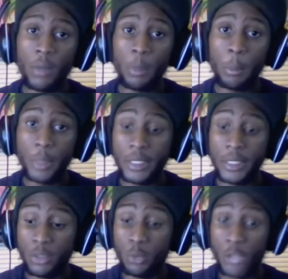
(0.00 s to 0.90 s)
But
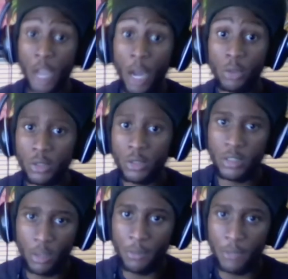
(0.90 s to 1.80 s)
to tell
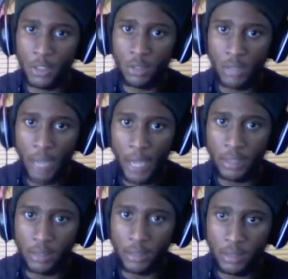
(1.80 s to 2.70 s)
yourself that you're not
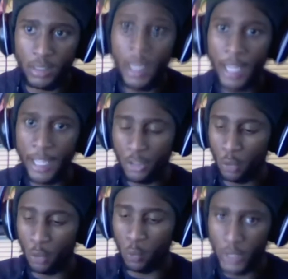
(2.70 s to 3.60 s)
good and to
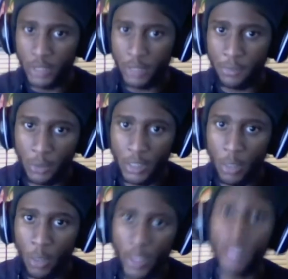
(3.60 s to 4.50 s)
really feel that
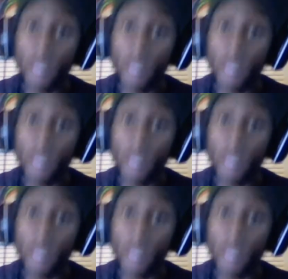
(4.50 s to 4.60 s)
way